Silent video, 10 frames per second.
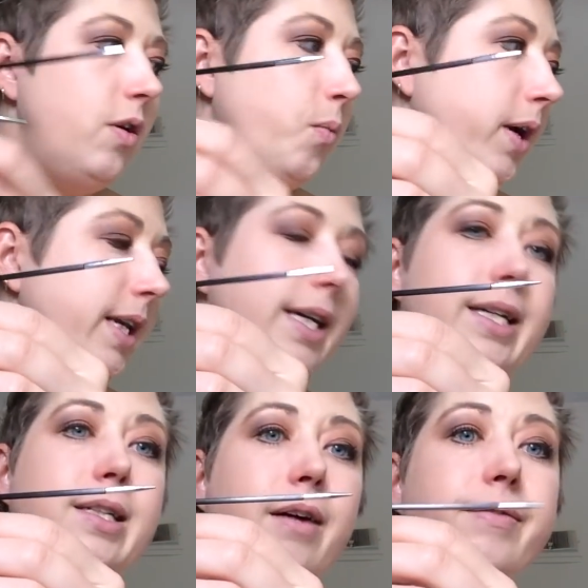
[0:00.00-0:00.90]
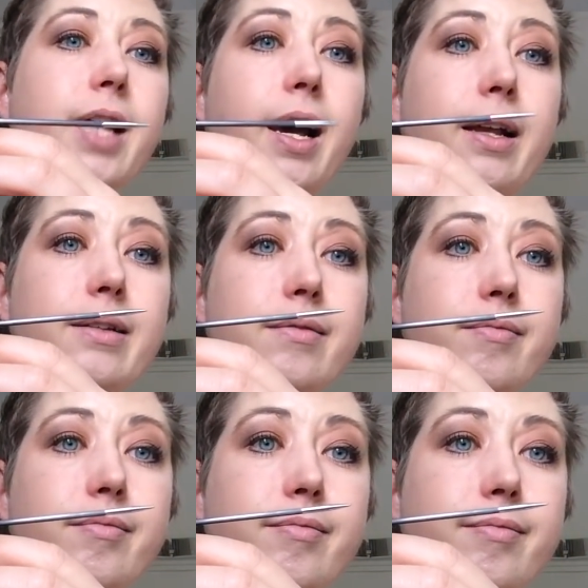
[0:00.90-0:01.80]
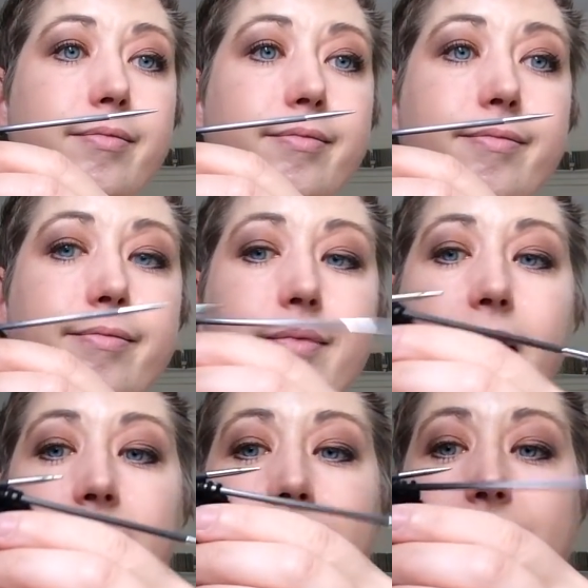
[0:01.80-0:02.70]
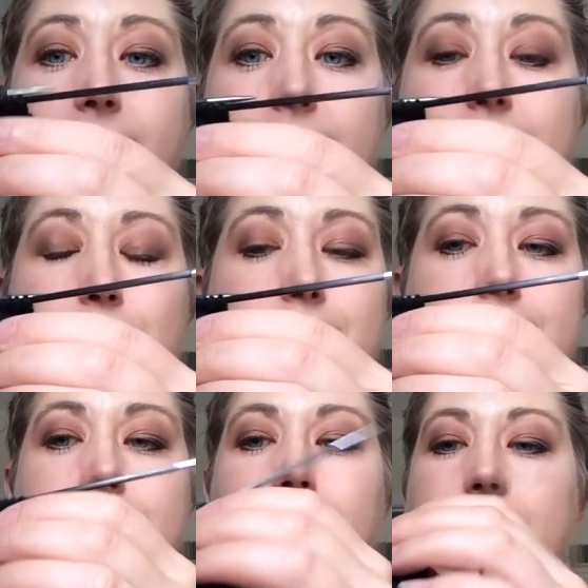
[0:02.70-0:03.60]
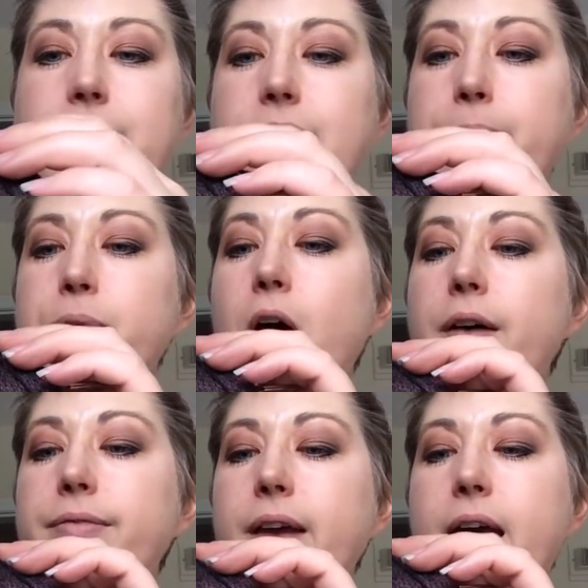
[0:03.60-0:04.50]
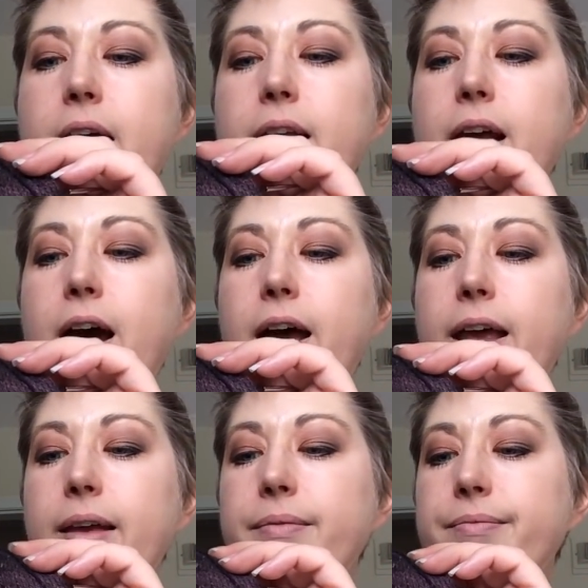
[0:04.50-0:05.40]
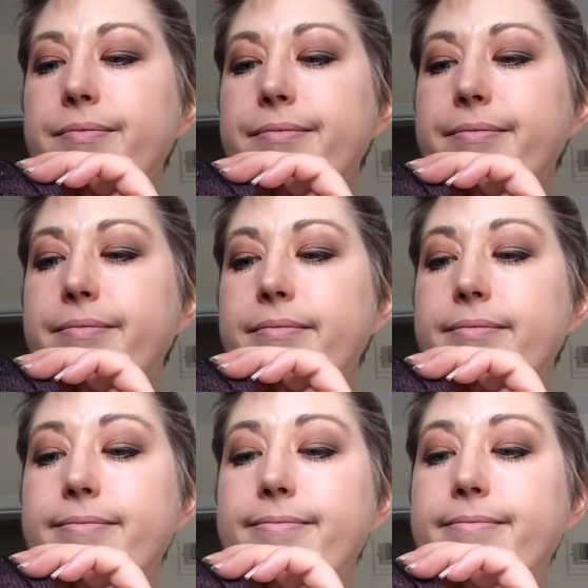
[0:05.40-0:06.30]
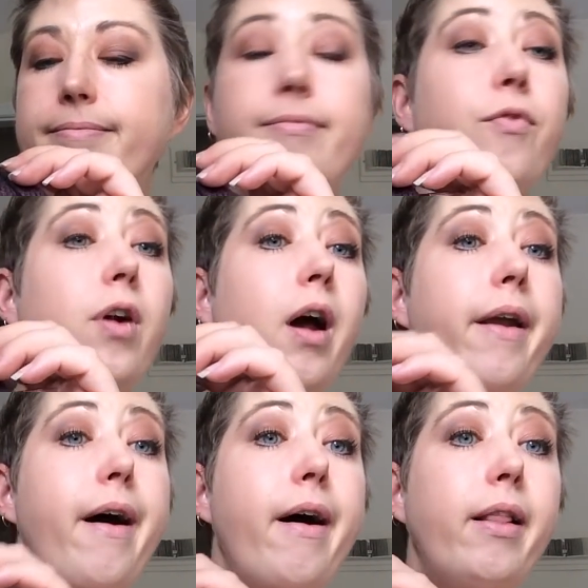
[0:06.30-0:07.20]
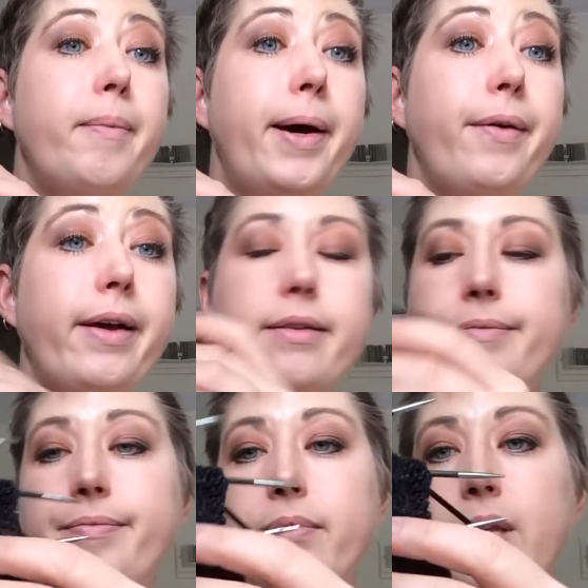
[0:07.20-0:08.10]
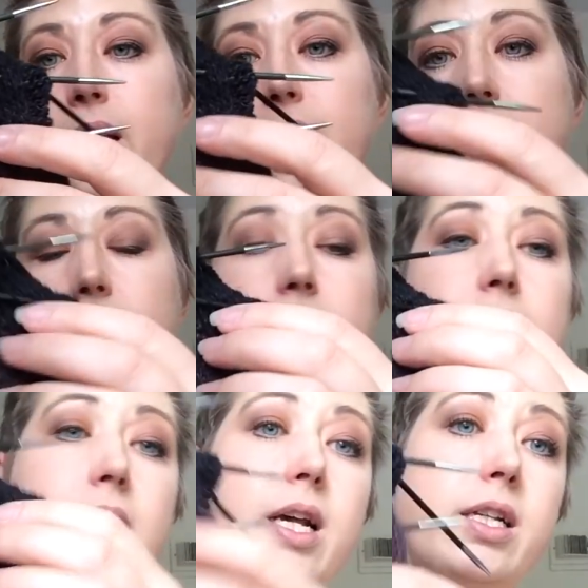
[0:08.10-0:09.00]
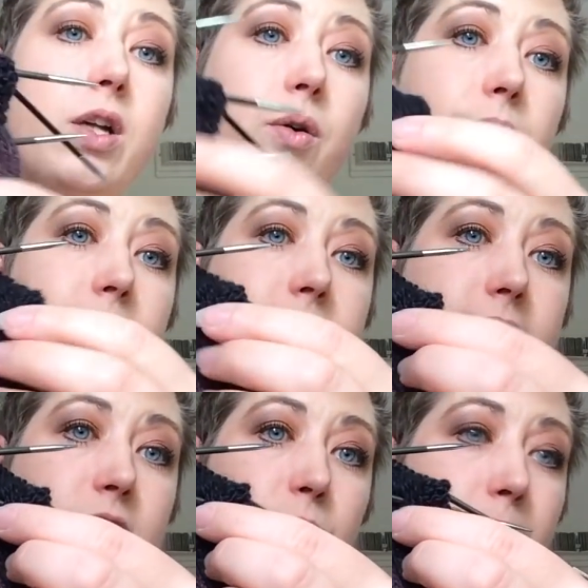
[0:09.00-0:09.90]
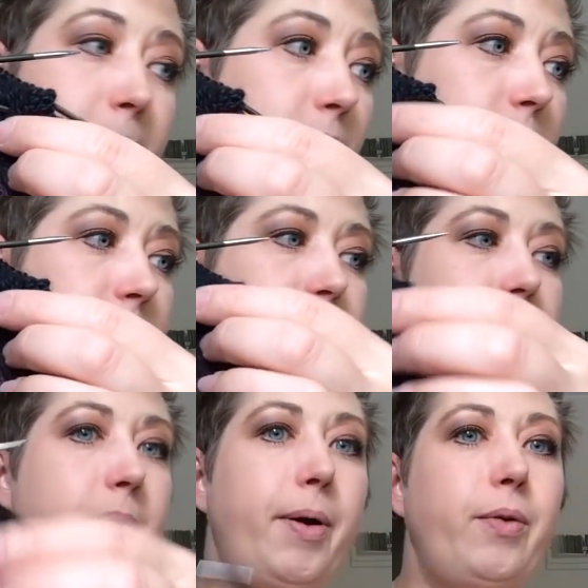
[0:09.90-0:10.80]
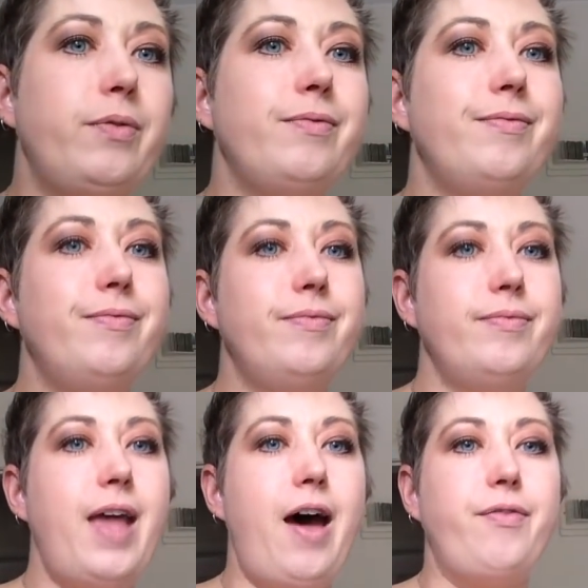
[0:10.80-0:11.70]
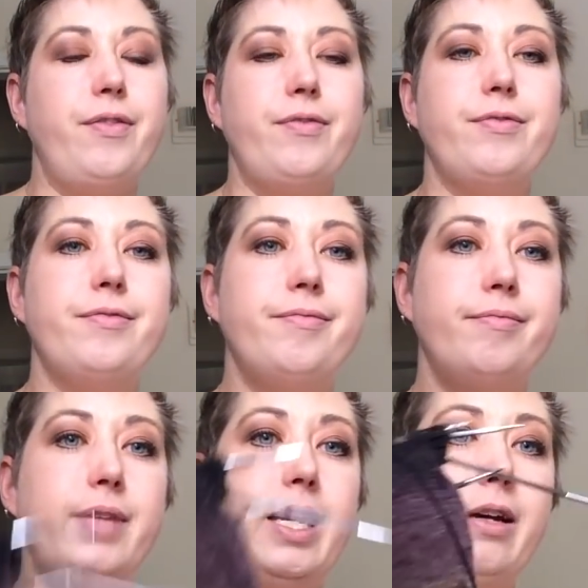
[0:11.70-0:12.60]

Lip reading: and wanting to get stuff done. And I think it slipped off and I forgot all about it. So I need to rip out about half of the